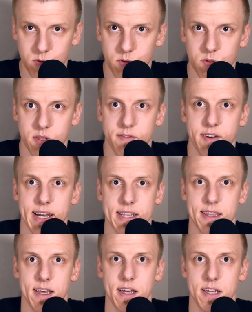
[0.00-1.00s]
the fact
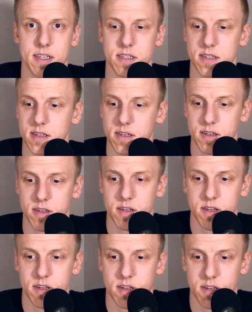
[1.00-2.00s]
that
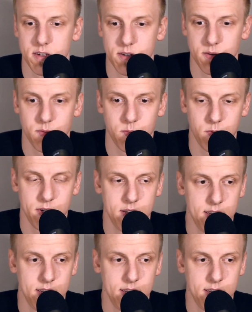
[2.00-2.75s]
we